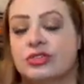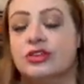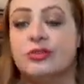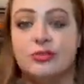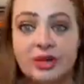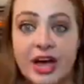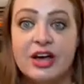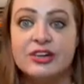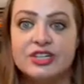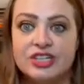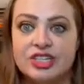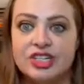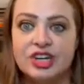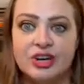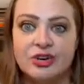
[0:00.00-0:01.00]
Reality
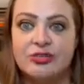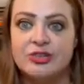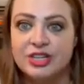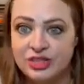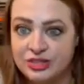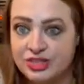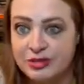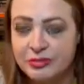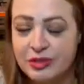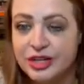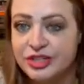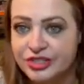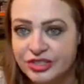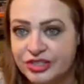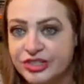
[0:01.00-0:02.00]
show, guilty
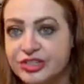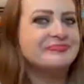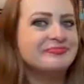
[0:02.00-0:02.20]
pleasure.